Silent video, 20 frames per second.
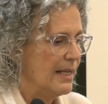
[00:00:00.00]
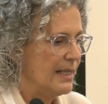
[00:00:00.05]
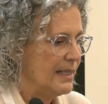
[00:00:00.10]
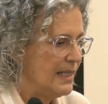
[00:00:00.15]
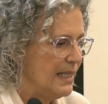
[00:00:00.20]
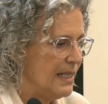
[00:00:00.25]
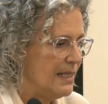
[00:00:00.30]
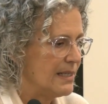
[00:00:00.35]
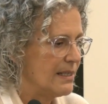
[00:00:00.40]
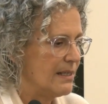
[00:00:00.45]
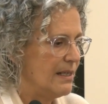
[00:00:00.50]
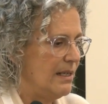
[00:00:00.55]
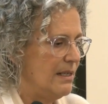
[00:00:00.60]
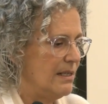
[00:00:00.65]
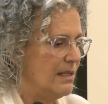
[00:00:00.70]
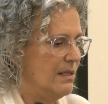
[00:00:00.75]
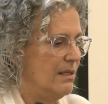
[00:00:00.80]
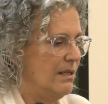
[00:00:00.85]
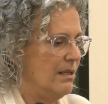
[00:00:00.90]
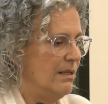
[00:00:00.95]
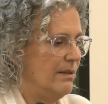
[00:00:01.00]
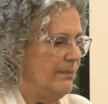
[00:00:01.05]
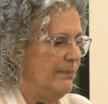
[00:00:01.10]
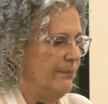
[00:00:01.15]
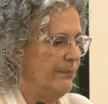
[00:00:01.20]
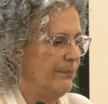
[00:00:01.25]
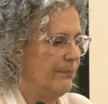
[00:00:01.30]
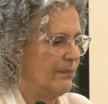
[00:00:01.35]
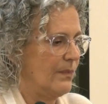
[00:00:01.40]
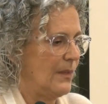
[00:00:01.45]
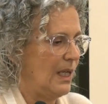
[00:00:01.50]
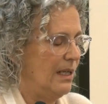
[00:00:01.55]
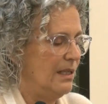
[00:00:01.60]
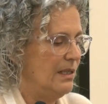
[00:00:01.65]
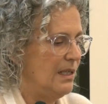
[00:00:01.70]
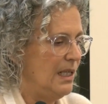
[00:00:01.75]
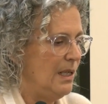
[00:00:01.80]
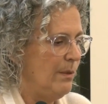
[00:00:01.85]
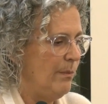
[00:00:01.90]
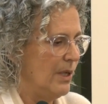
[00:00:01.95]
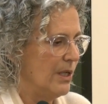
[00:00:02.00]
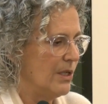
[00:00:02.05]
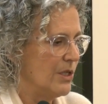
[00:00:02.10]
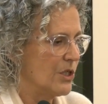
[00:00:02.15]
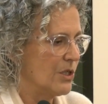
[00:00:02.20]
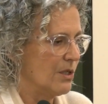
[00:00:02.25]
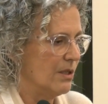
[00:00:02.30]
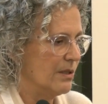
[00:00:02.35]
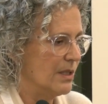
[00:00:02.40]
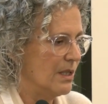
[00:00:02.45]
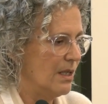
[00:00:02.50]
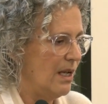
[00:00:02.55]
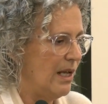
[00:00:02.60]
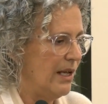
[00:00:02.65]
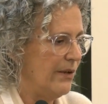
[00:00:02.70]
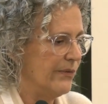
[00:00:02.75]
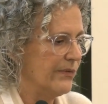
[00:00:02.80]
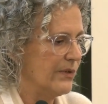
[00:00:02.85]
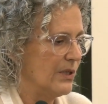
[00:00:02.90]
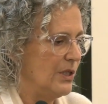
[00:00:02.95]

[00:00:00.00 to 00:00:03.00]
This is in the image on the left,